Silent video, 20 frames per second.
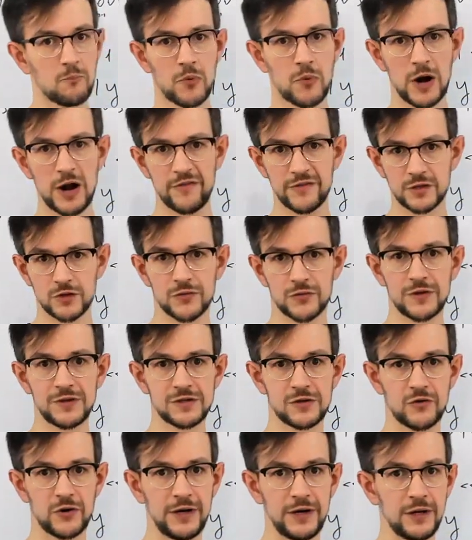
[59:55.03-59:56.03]
prefix of this
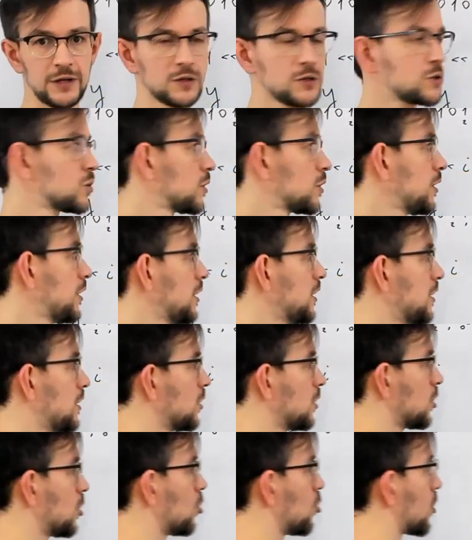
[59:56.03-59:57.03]
array. So
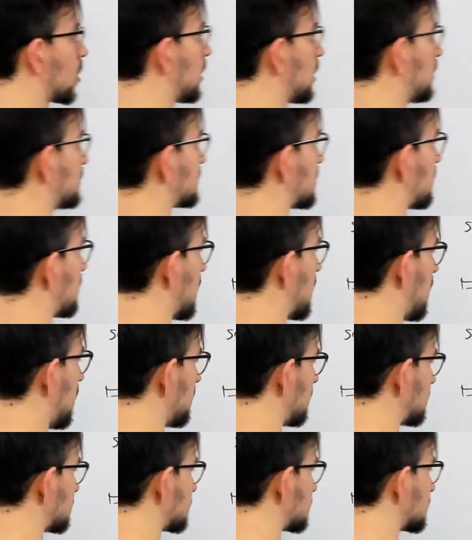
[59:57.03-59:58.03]
here you have some
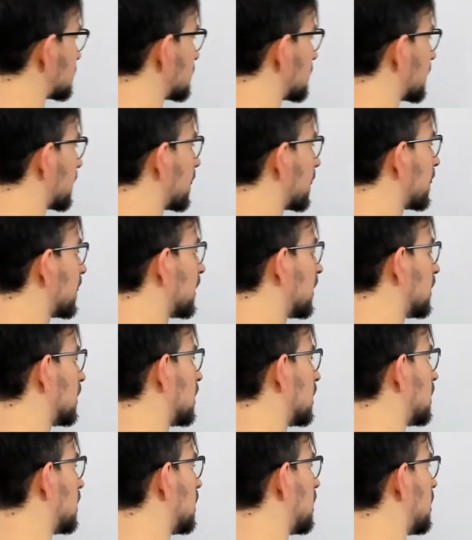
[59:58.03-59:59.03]
elements
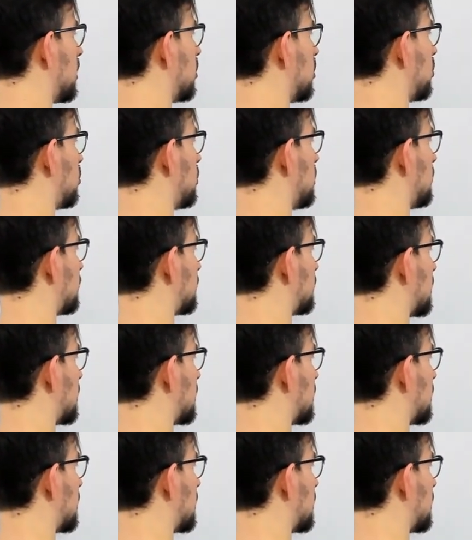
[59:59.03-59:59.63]
with